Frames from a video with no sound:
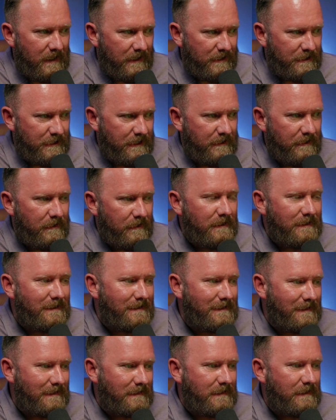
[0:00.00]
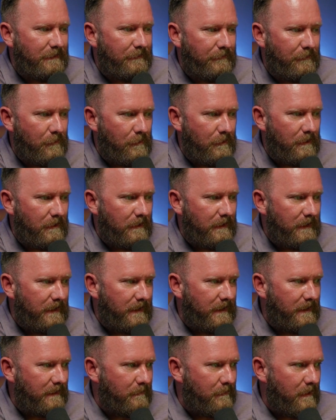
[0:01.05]
last year, 64
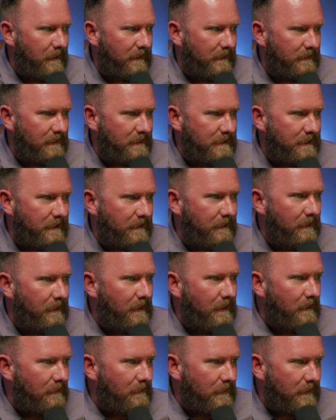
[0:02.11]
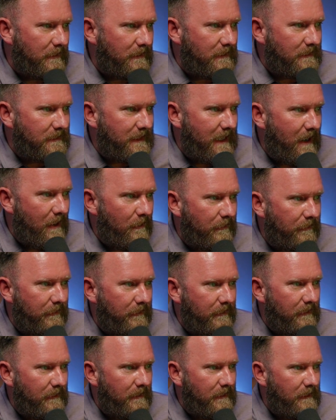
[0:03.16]
hitting the market this year. Look at the
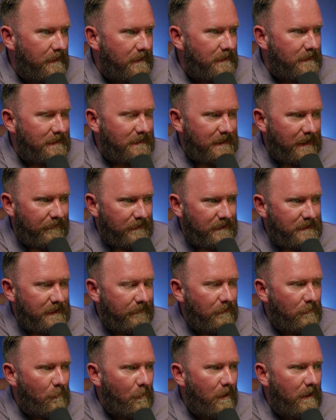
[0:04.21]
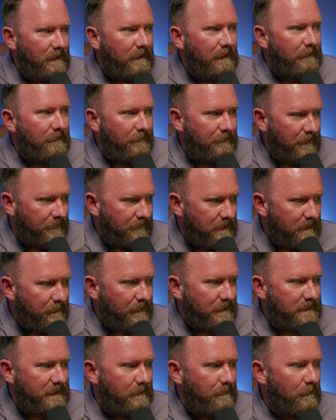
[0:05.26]
South, 771,
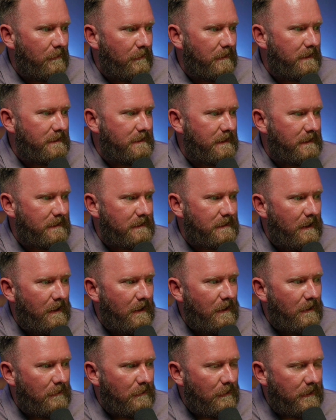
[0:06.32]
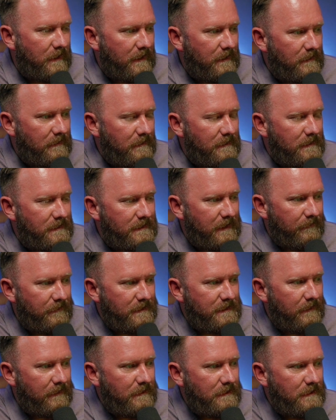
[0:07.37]
50% more listings. Look at
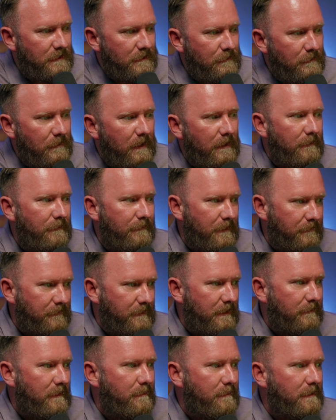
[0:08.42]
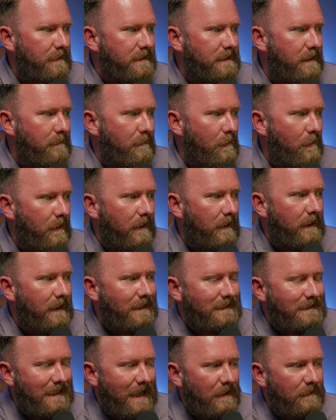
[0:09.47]
772, 53% more.
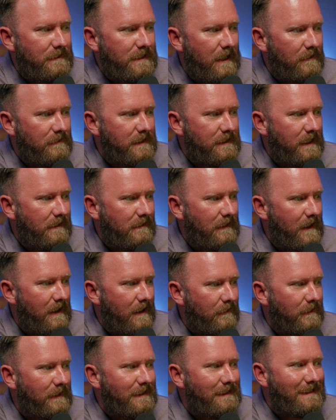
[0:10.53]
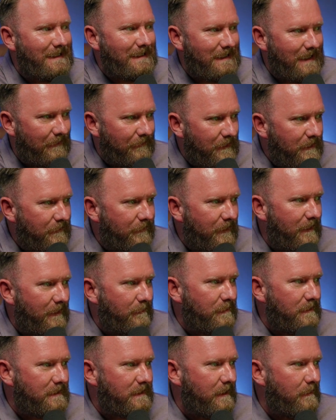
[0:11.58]
Downtown St. Cloud,
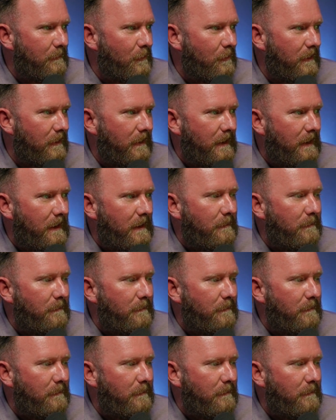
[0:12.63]
75% more.